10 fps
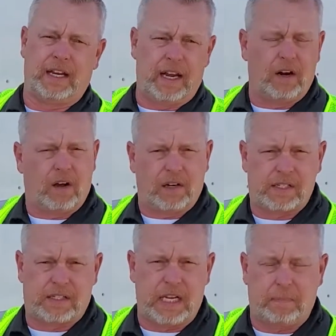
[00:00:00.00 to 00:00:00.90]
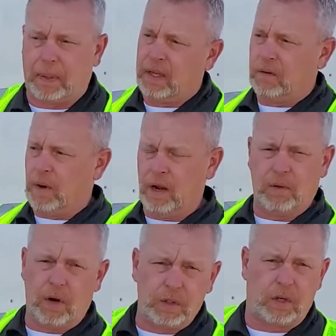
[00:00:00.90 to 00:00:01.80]
gear on a steep
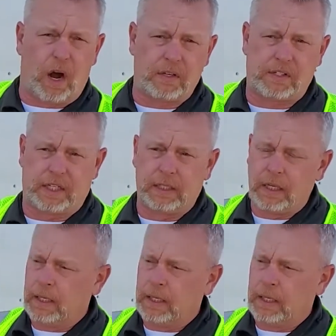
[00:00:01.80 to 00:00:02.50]
railroad crossing.